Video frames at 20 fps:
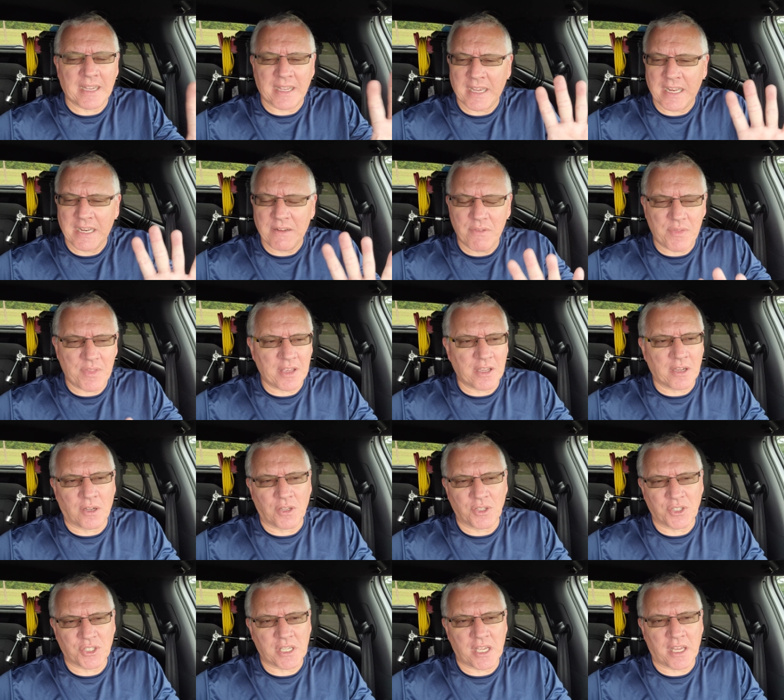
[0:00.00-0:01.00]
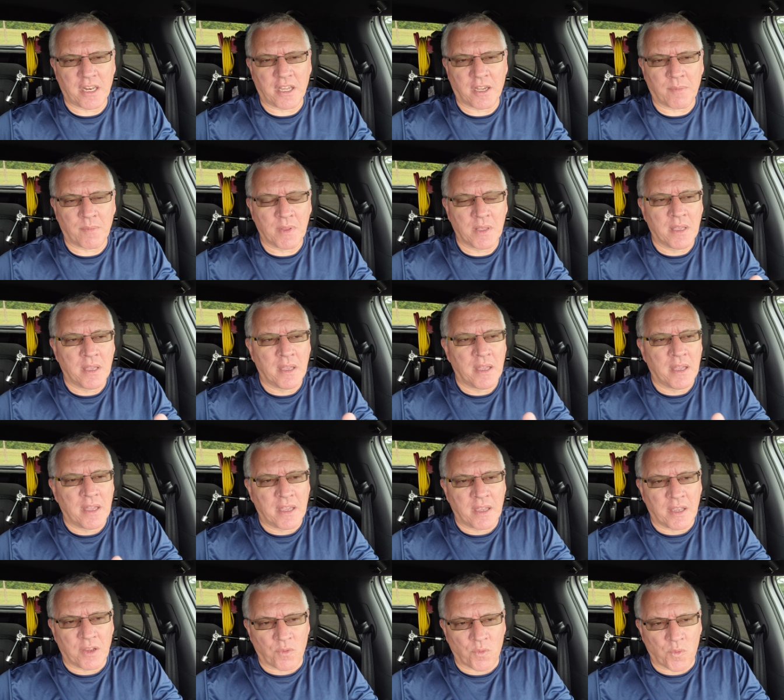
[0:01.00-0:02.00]
got everything all set up
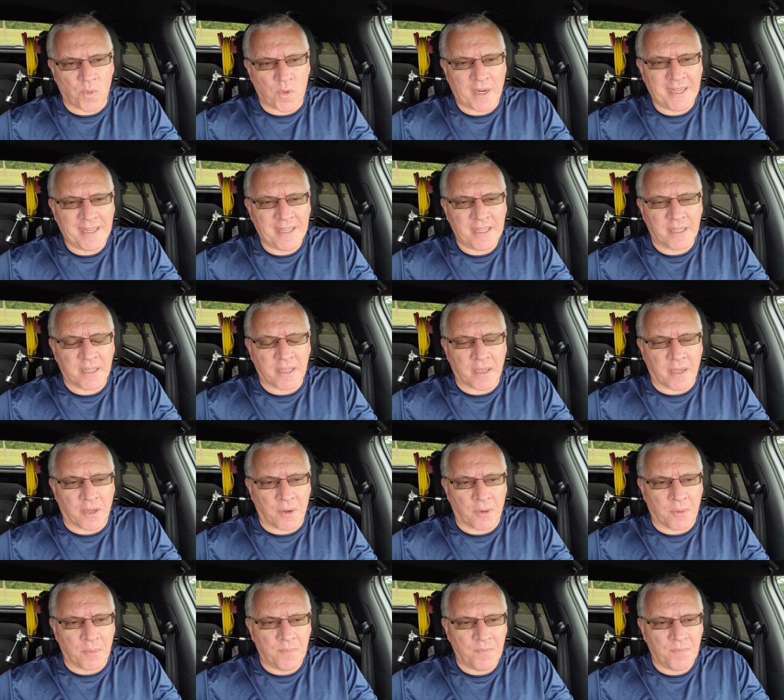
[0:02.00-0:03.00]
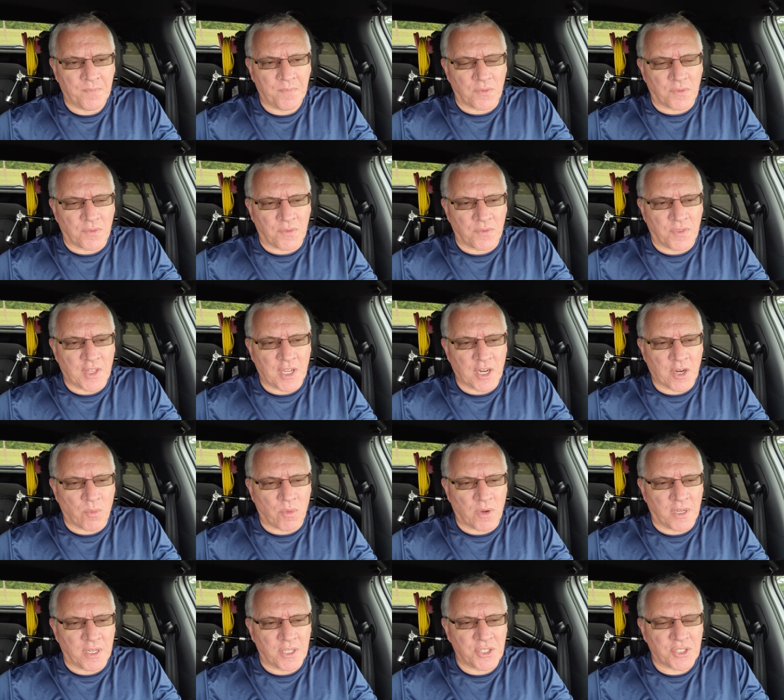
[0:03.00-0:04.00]
ready to go. There
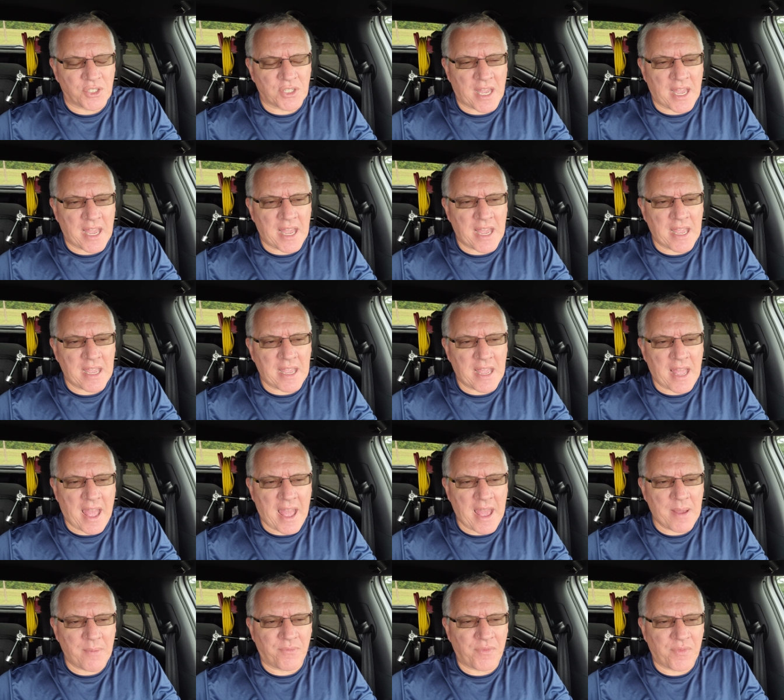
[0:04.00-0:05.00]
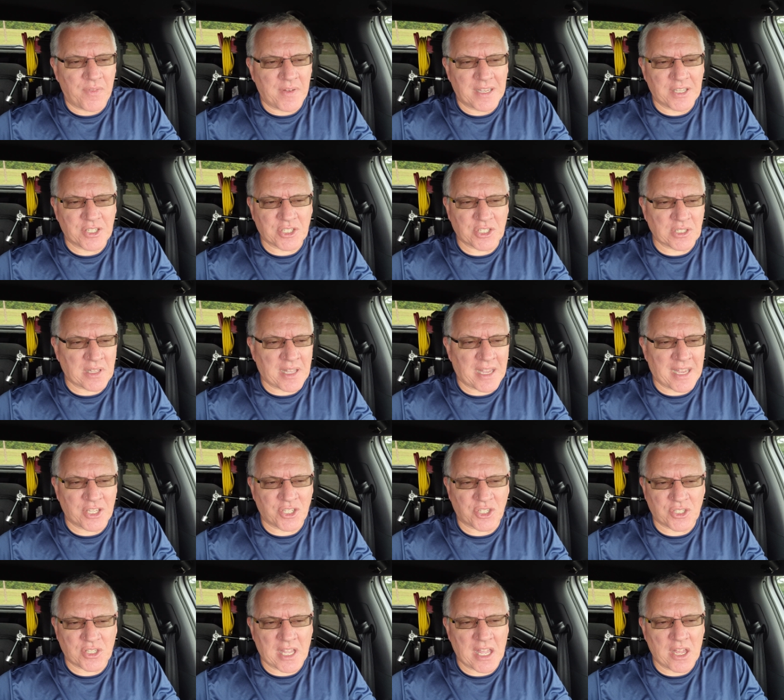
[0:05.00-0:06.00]
was a hamfest
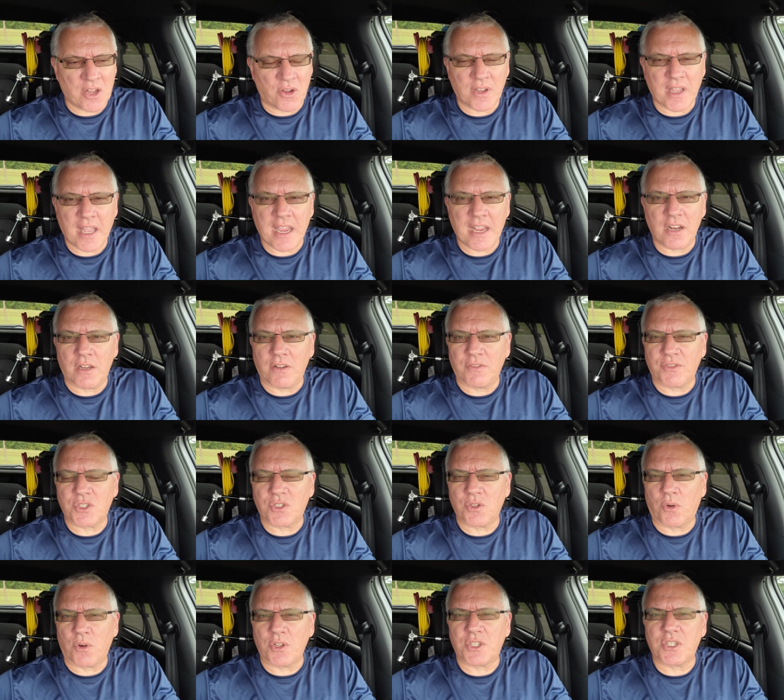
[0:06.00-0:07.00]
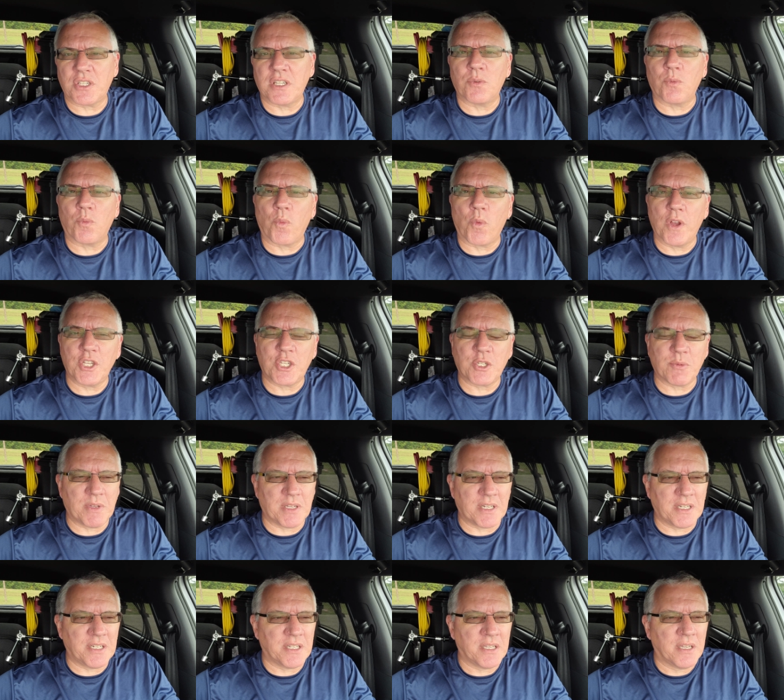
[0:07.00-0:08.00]
slash tailgate of sorts in
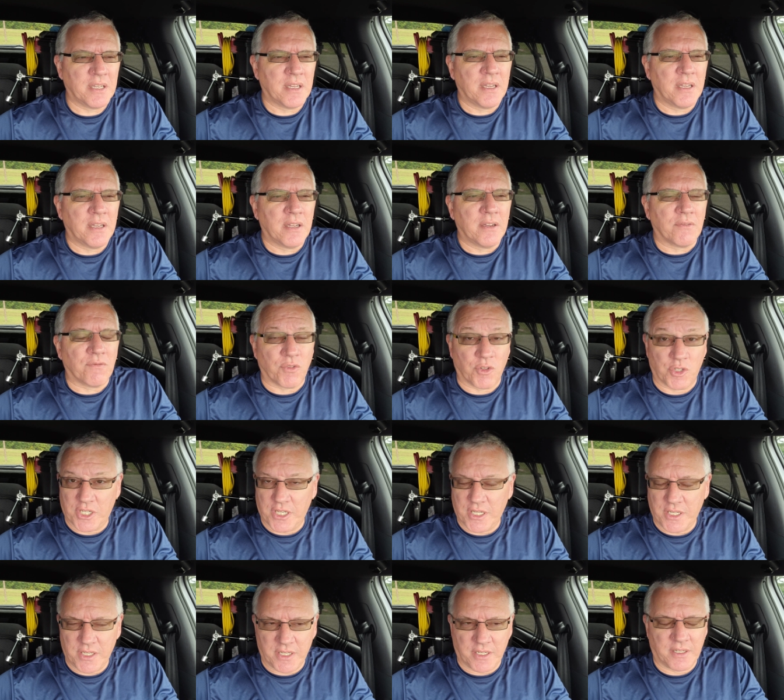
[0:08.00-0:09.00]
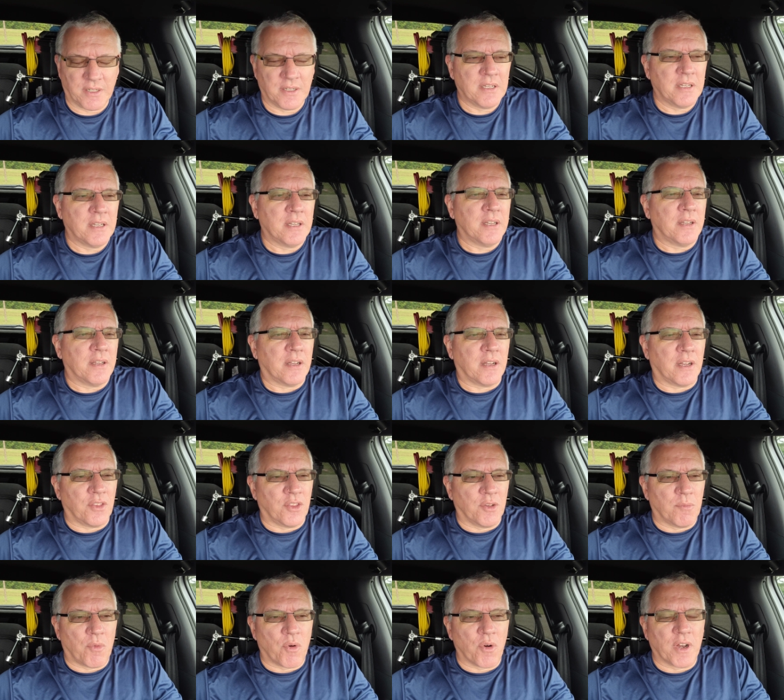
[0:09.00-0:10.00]
Richmond, Virginia, uh,
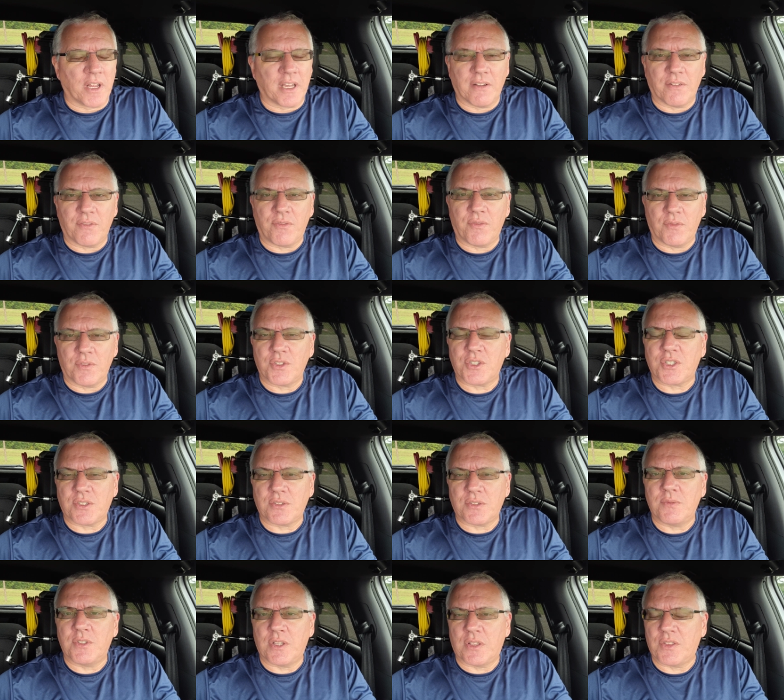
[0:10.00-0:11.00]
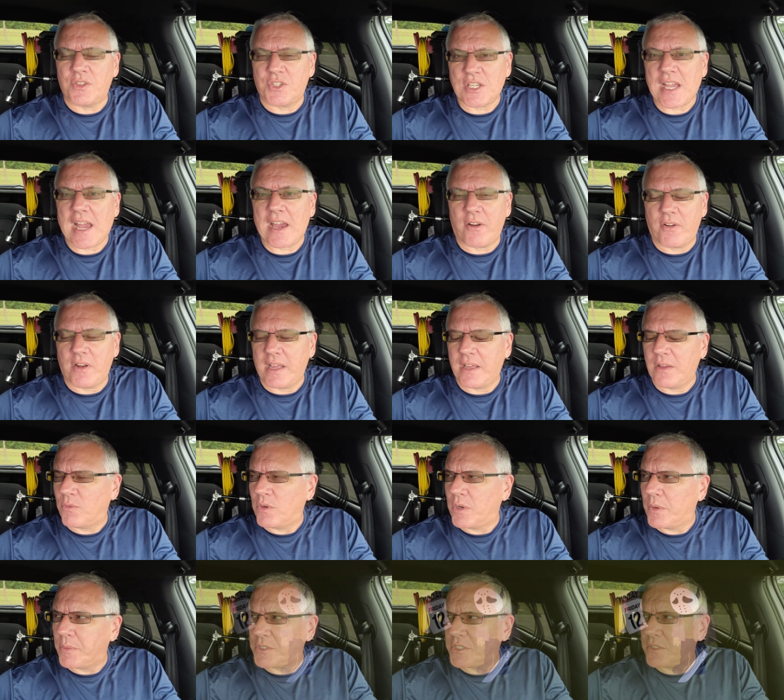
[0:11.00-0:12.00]
the morning of Saturday. What was